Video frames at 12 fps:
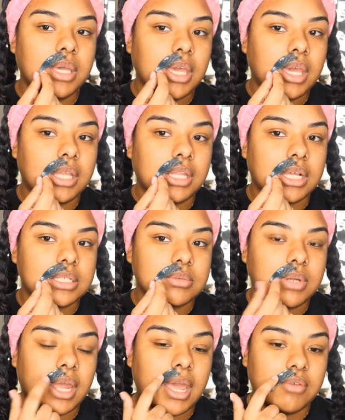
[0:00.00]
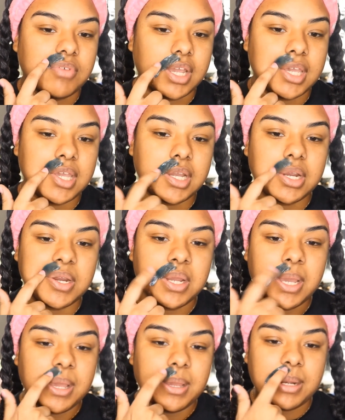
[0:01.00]
and that's what I have right here.
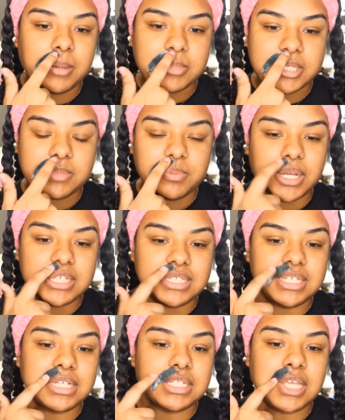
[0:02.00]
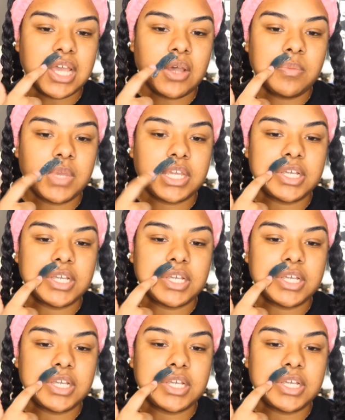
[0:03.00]
And I'm just pressing it down, making